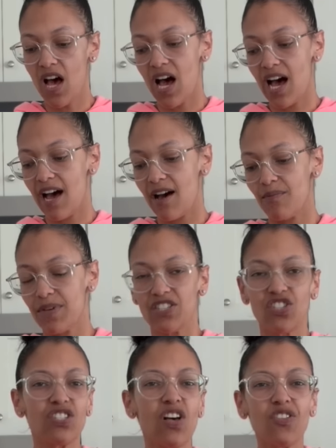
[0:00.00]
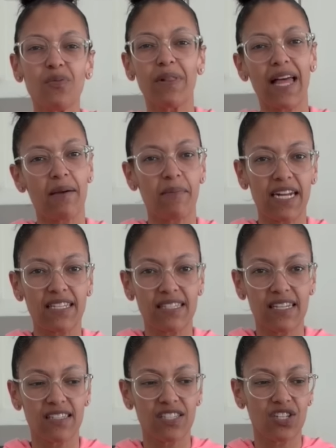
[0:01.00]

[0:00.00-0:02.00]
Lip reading: It's just all the plant medicines.